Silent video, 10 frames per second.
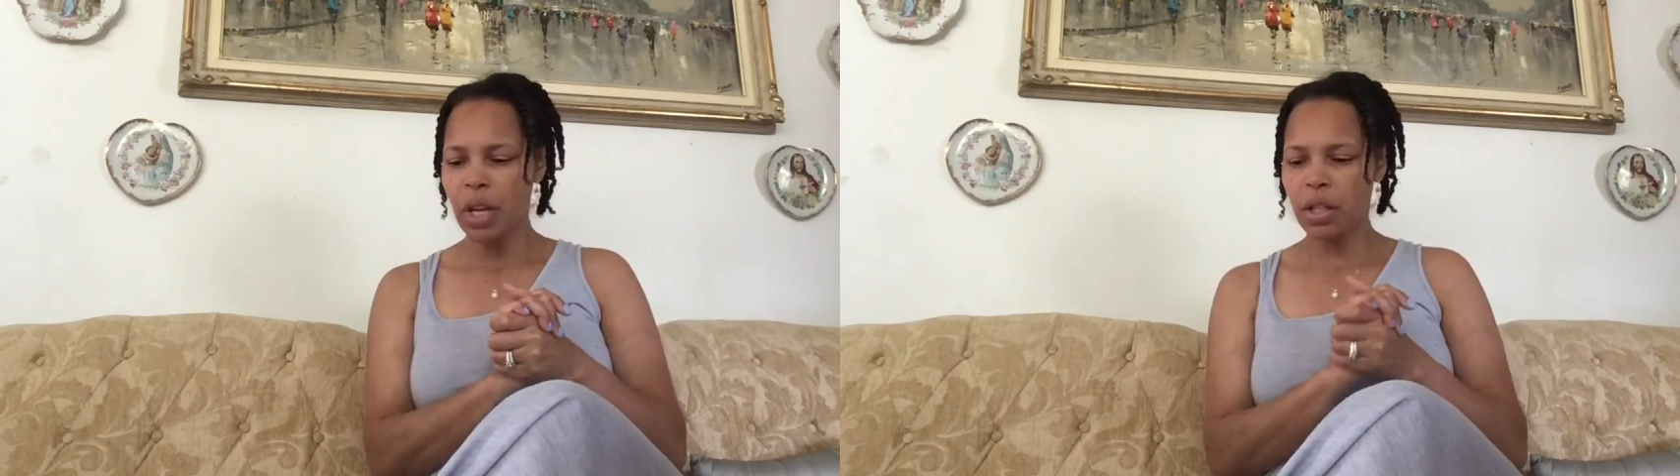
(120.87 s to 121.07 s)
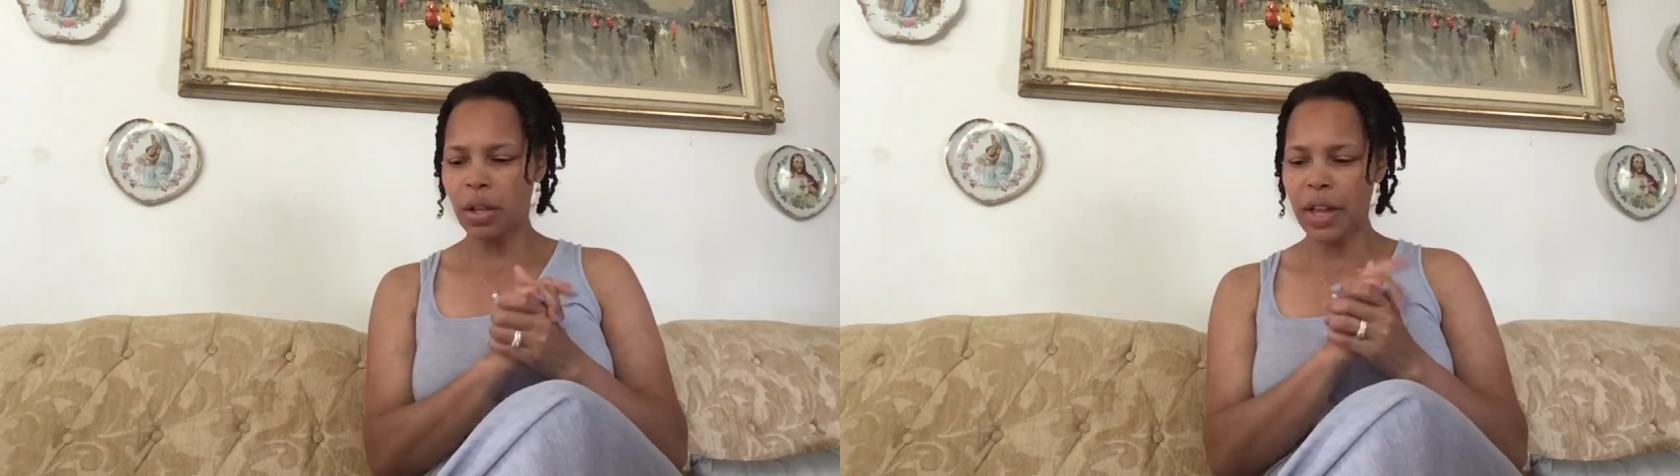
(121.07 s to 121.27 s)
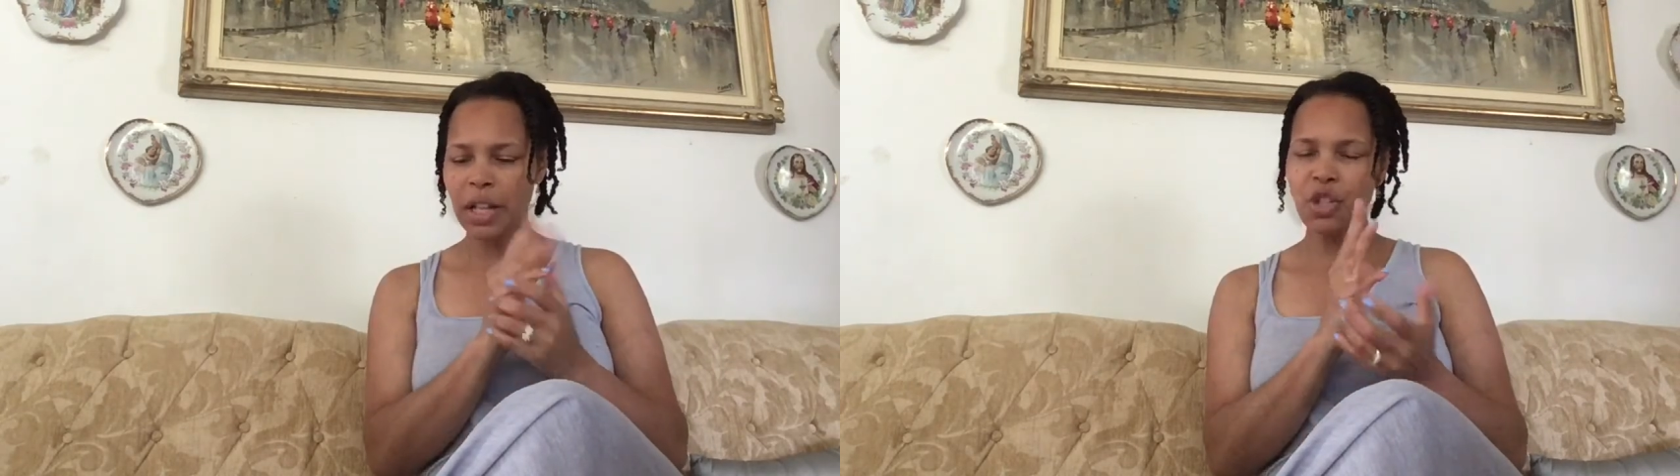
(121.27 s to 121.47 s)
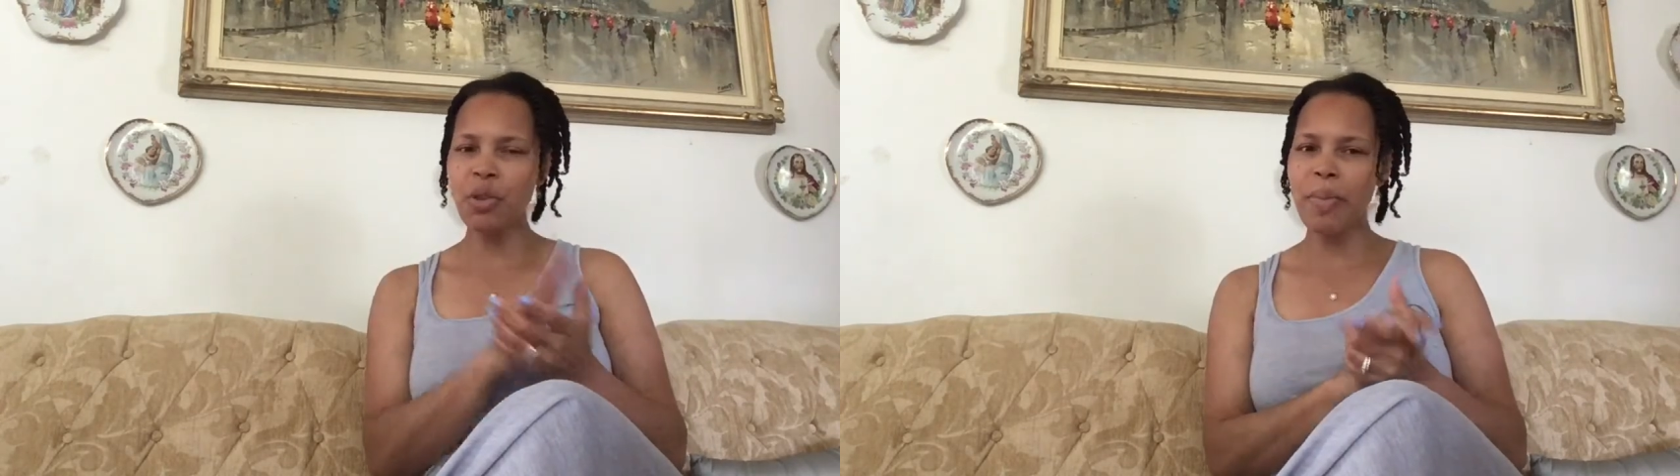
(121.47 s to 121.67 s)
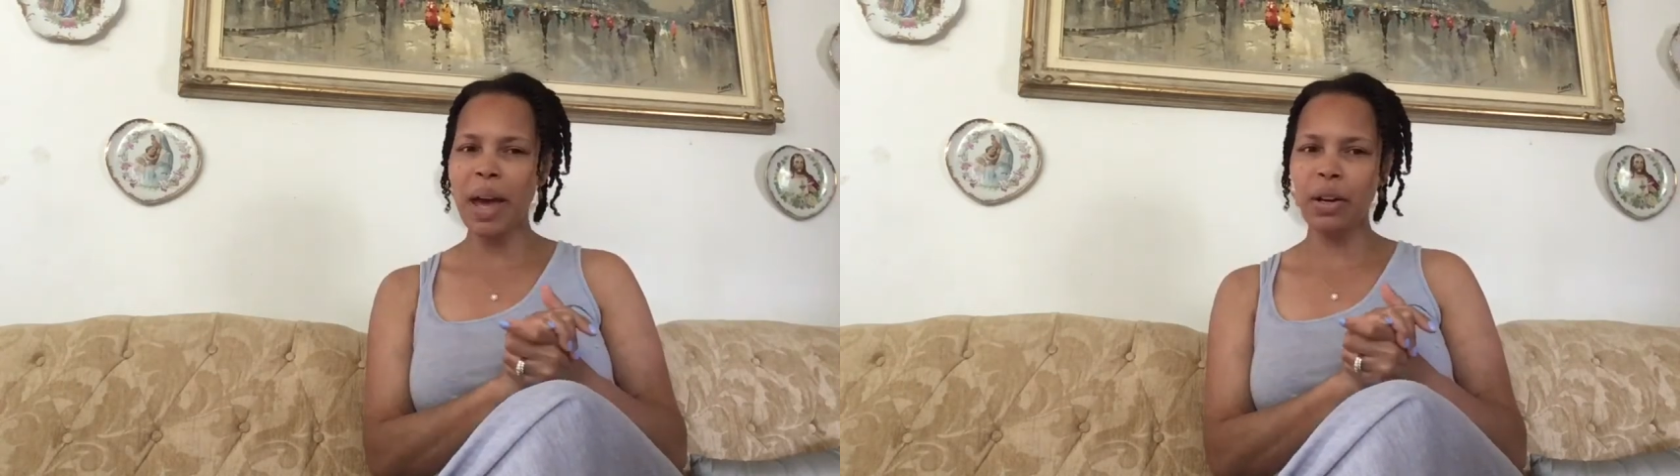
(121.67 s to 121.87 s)
So that's
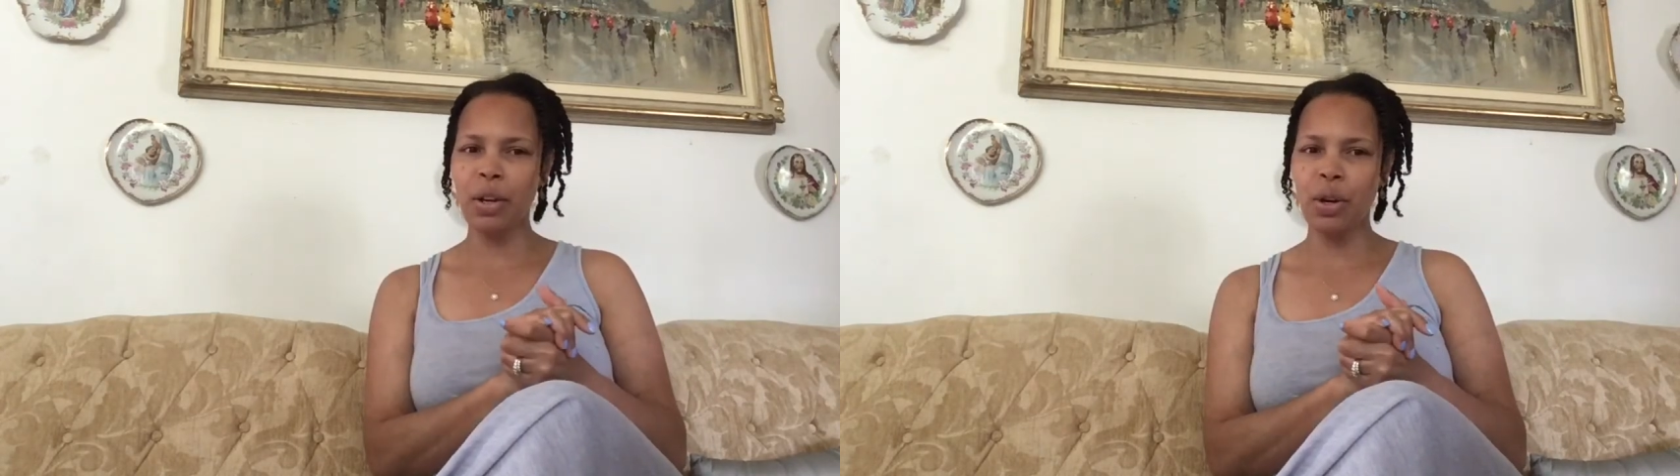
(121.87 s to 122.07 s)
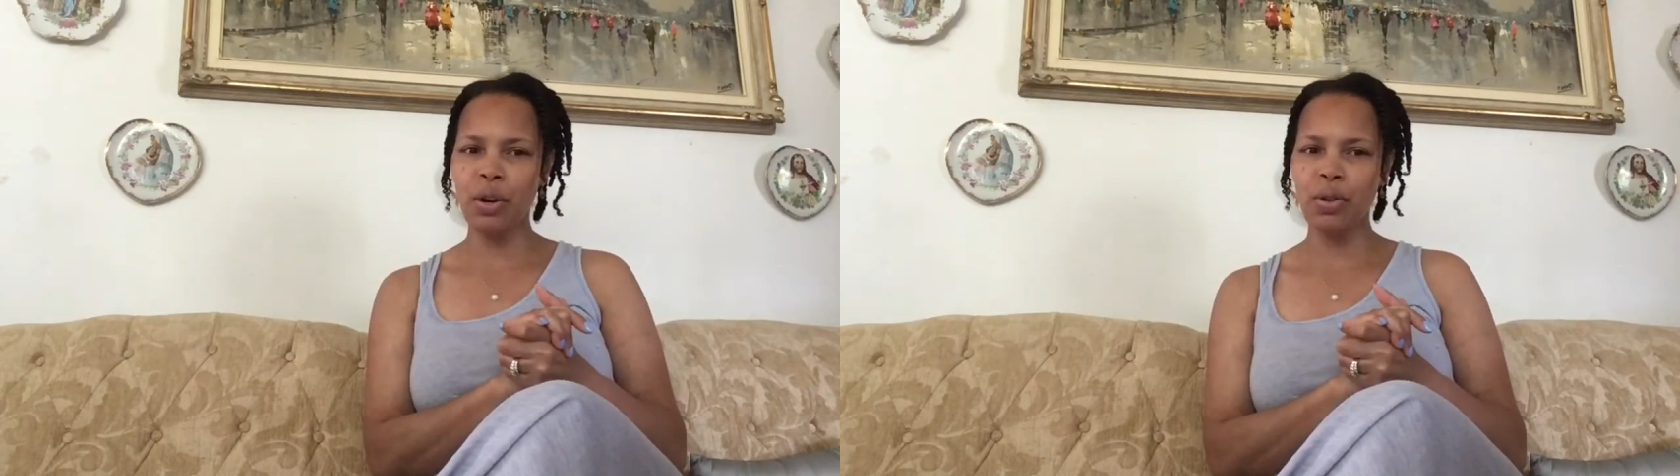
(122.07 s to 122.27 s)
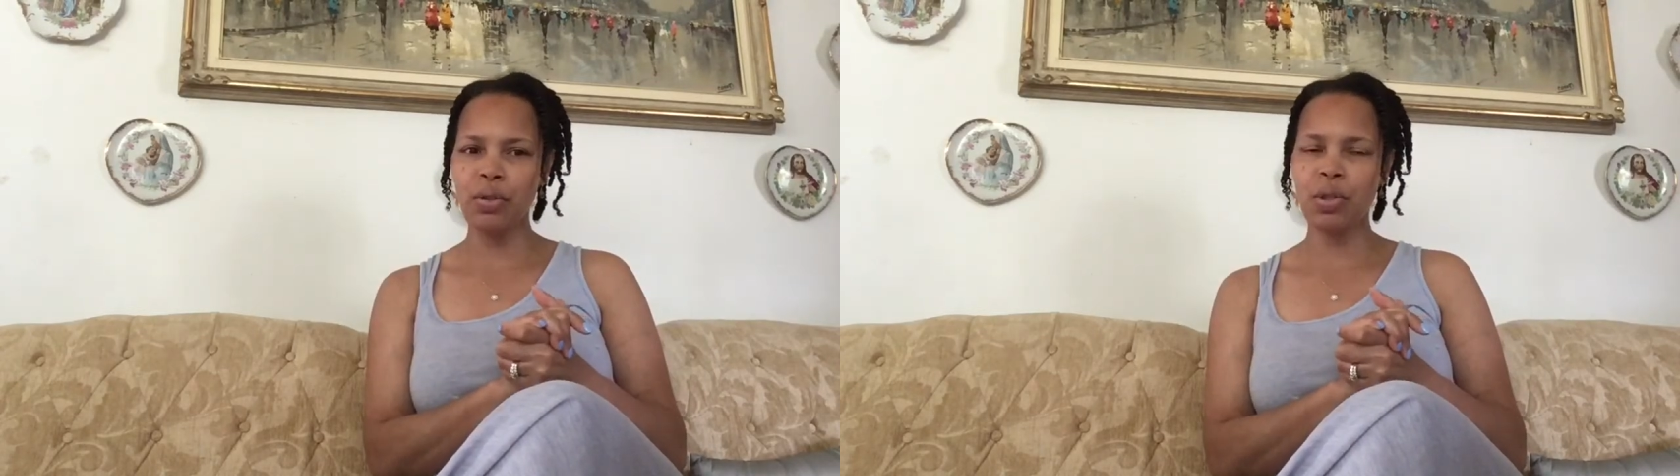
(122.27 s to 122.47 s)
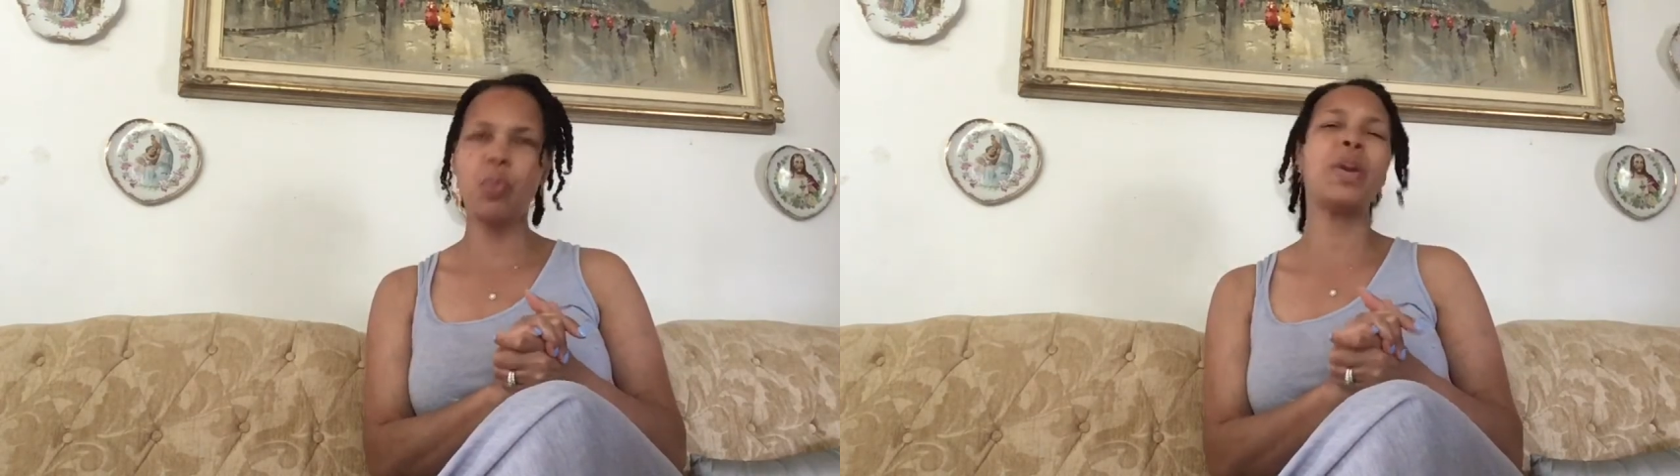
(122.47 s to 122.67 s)
your medicals.